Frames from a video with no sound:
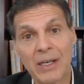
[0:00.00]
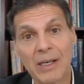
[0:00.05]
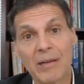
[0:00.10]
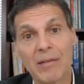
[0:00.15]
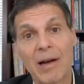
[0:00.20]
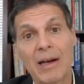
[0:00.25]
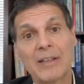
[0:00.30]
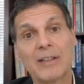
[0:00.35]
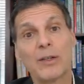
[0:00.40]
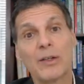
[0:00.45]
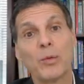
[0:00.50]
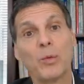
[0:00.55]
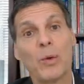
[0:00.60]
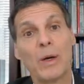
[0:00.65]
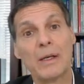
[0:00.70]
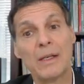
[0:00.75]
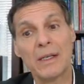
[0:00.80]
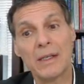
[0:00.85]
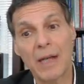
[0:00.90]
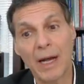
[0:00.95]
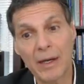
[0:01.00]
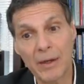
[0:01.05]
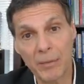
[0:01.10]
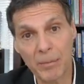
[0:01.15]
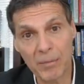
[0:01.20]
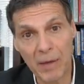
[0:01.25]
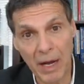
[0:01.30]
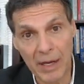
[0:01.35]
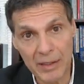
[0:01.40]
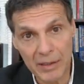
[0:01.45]
or under
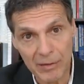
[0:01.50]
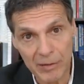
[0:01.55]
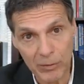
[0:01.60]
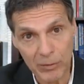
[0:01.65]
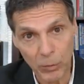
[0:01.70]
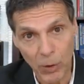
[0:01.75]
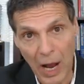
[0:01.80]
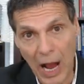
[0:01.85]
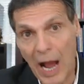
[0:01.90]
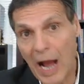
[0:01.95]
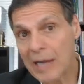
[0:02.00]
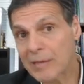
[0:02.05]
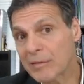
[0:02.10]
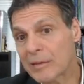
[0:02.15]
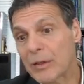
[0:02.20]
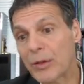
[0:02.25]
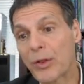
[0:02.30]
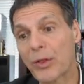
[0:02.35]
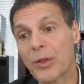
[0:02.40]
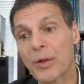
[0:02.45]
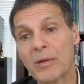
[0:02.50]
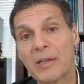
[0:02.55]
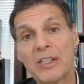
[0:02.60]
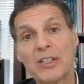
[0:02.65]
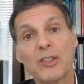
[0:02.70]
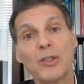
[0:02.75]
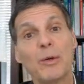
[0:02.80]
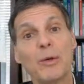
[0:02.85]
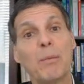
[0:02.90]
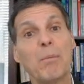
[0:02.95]

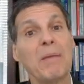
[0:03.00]
132